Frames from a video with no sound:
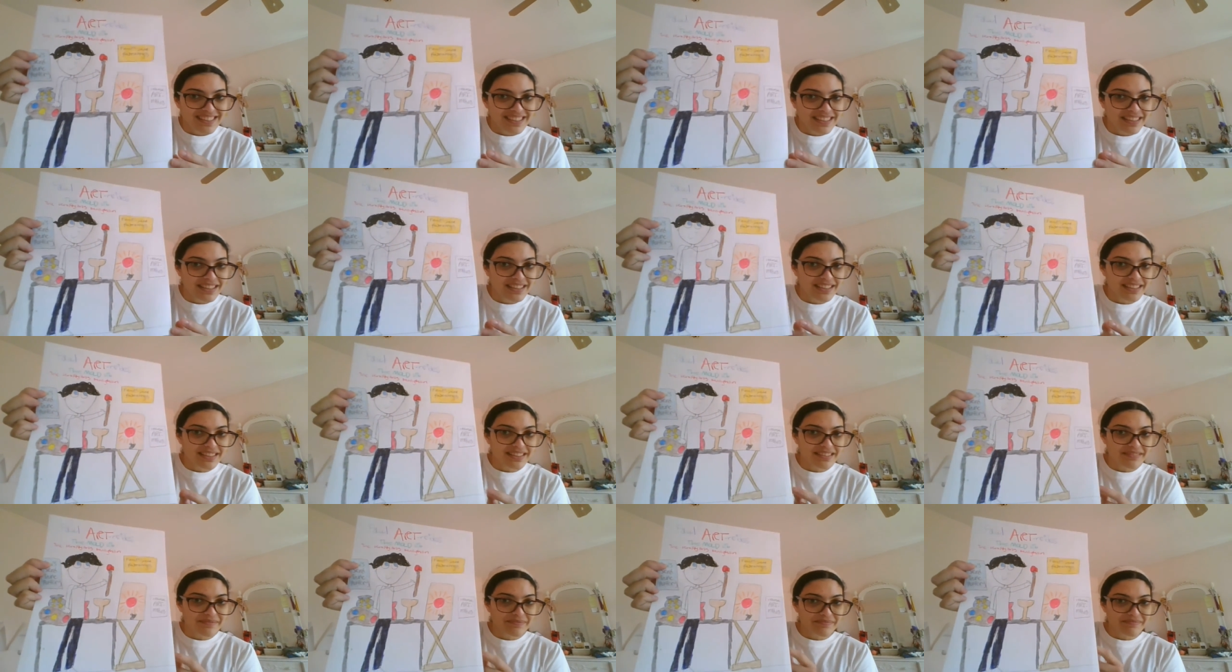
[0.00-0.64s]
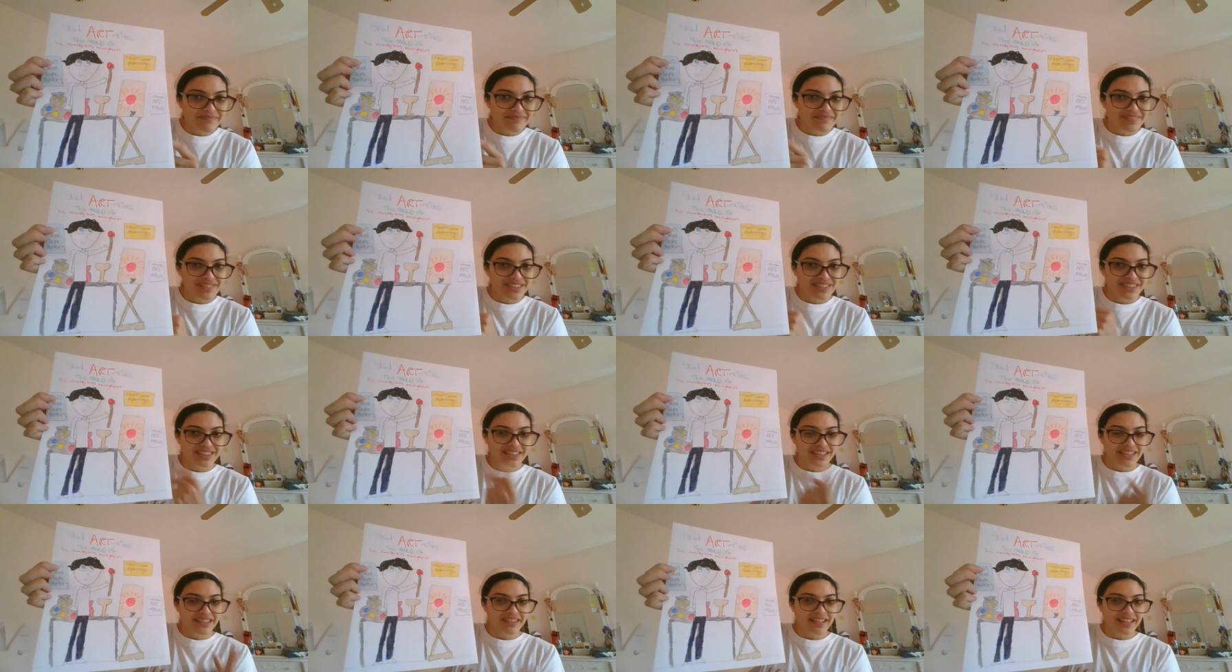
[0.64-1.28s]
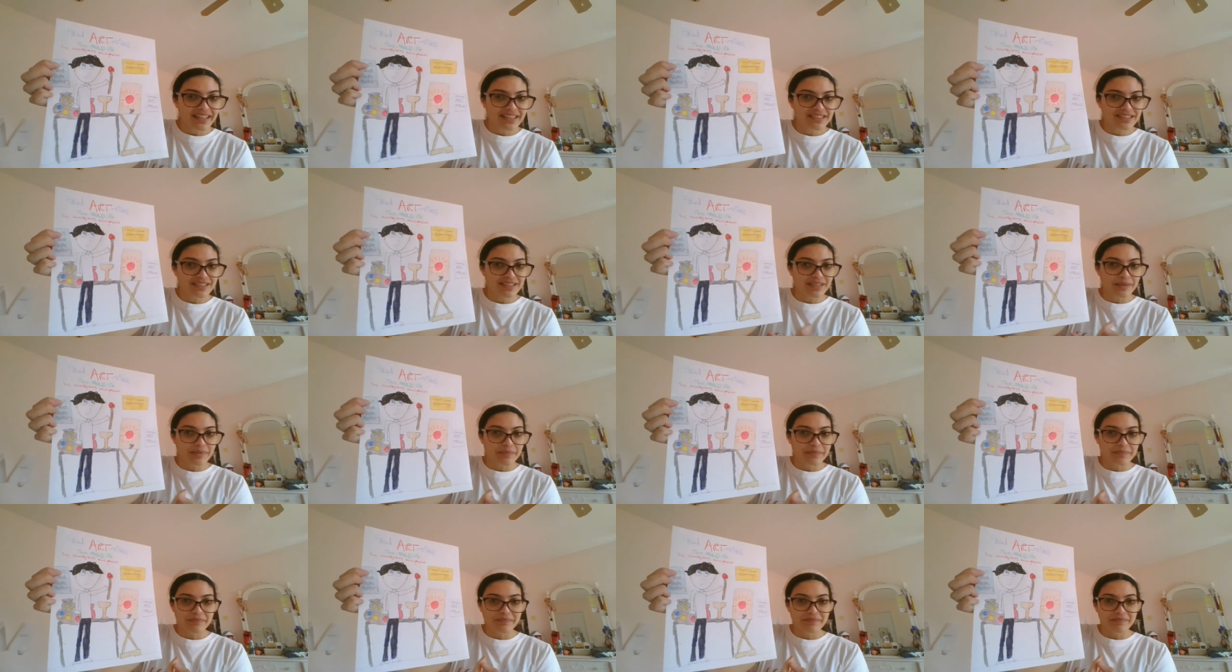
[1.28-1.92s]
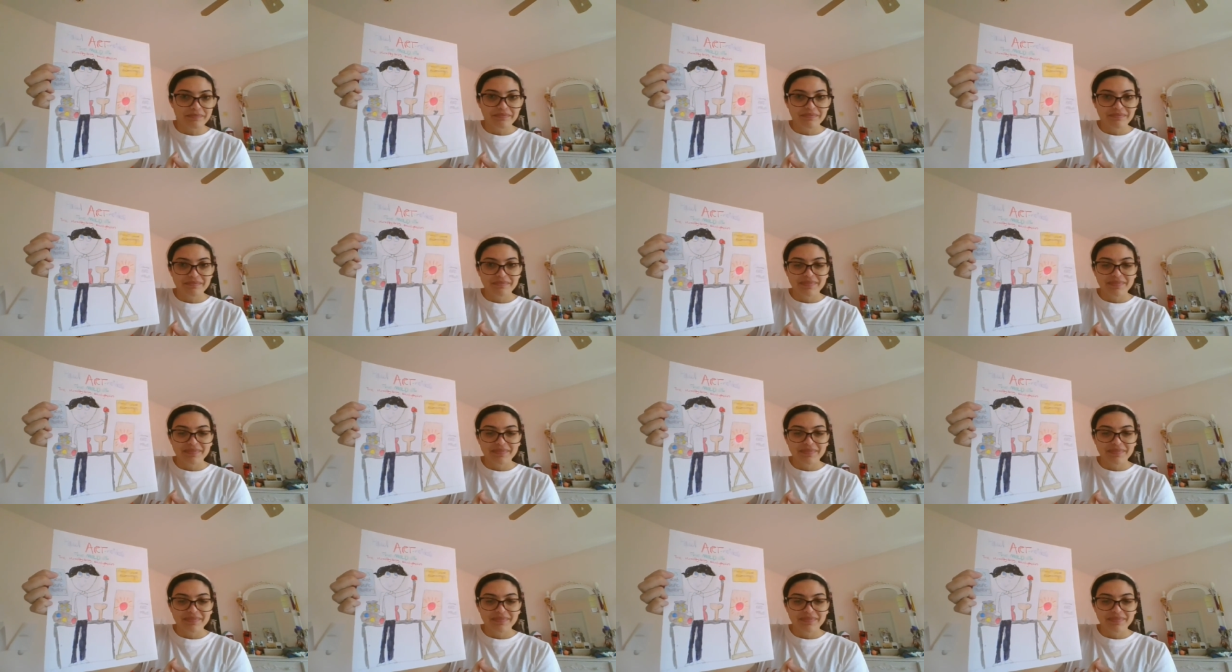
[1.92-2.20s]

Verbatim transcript: He see like some